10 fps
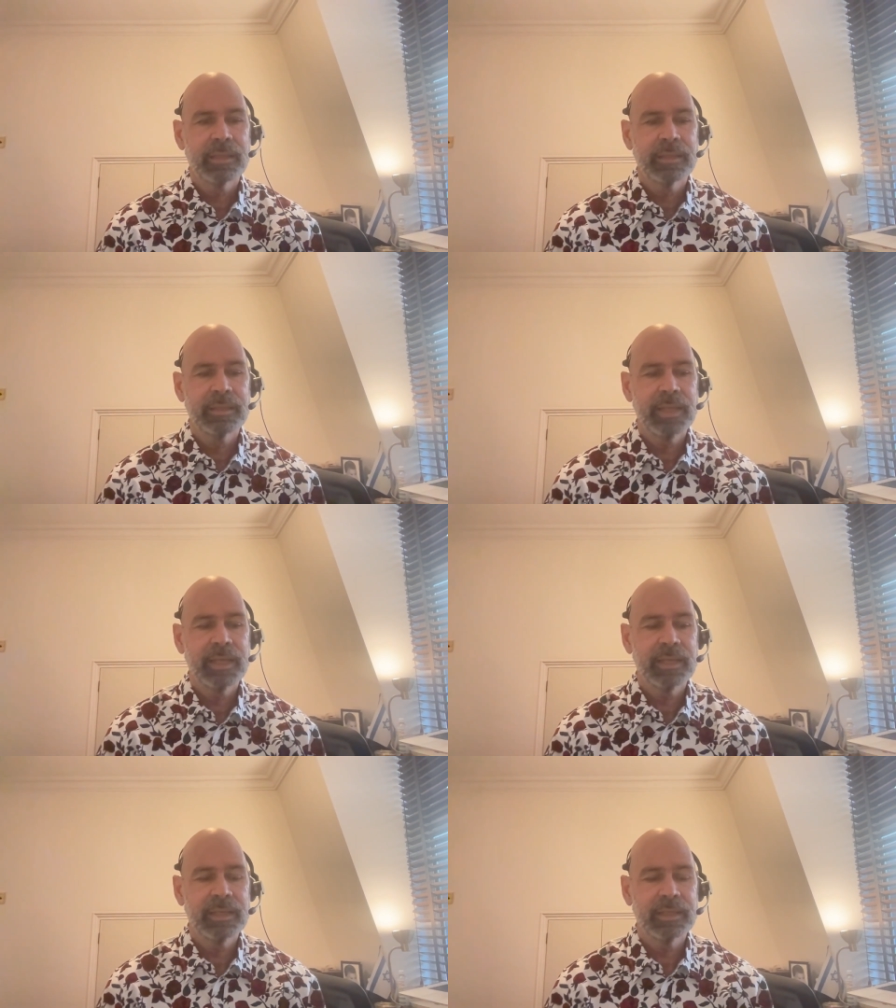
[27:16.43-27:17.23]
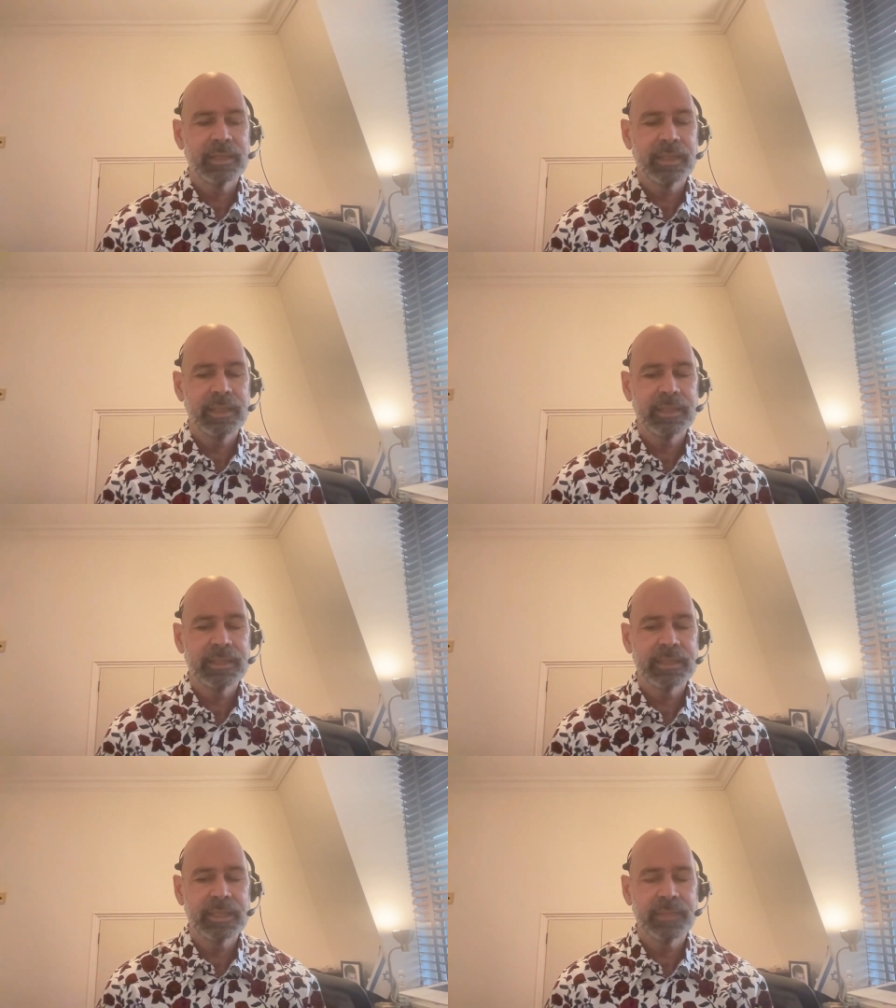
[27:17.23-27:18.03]
Yeah,
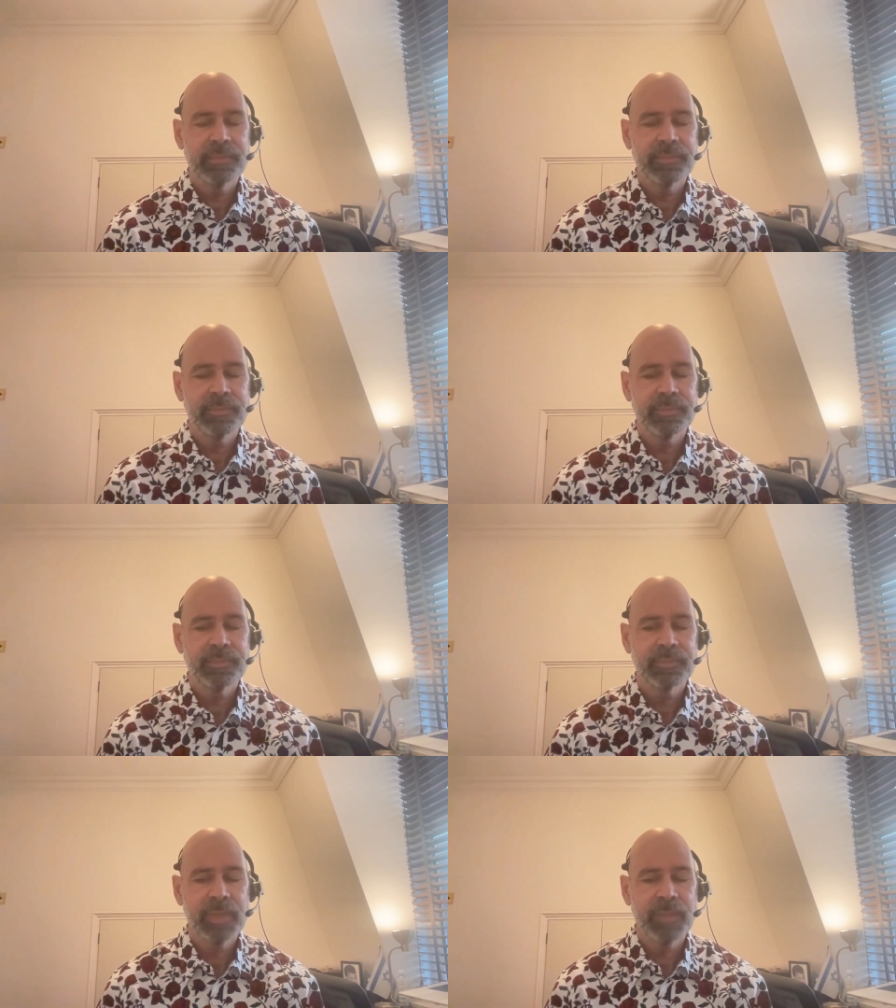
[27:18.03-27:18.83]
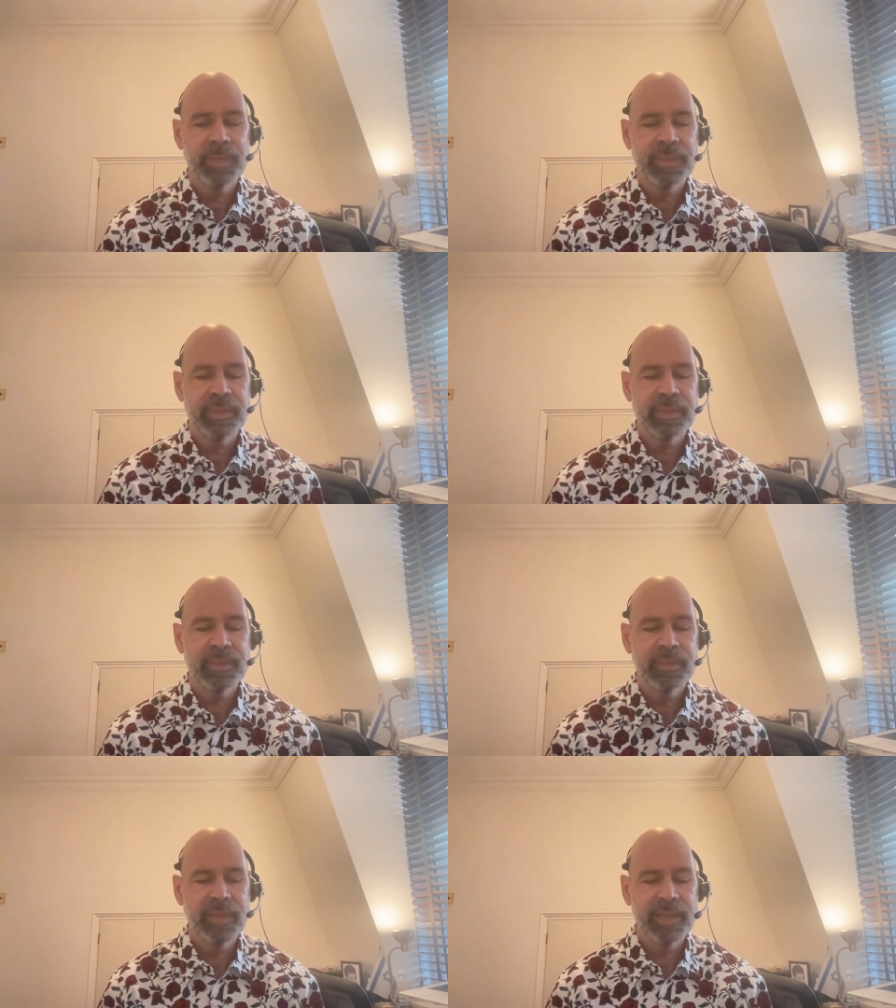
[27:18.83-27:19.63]
it's,
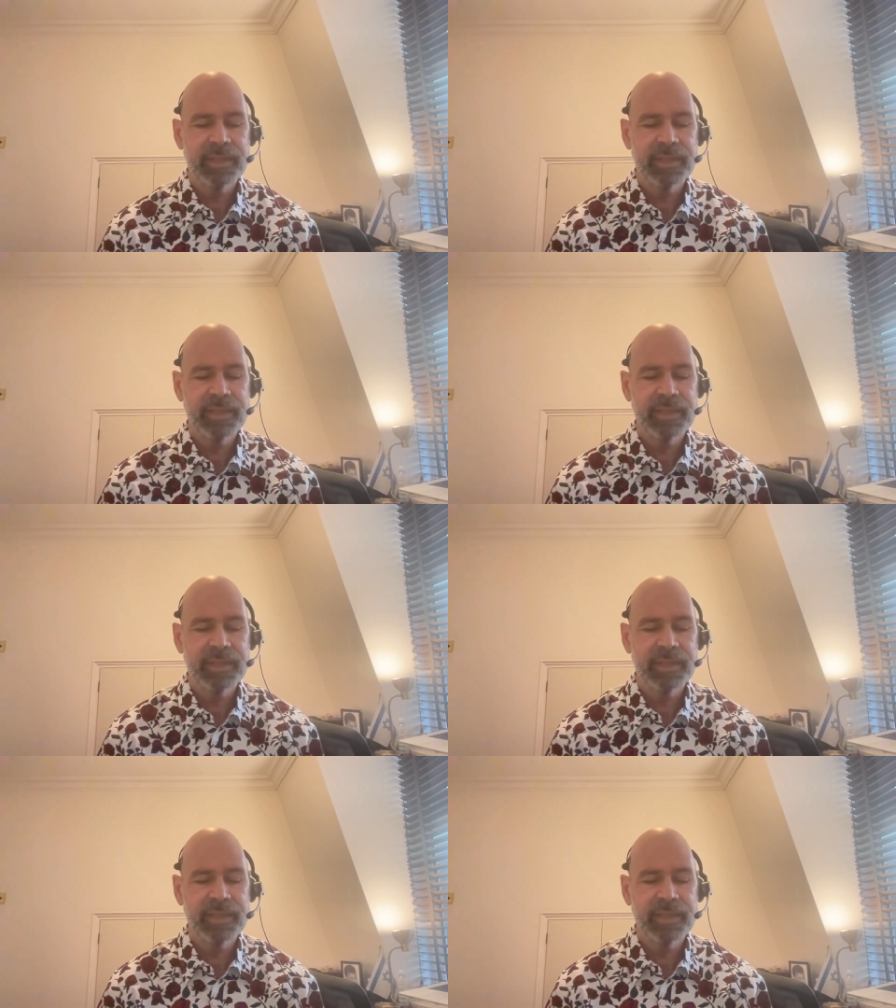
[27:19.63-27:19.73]
that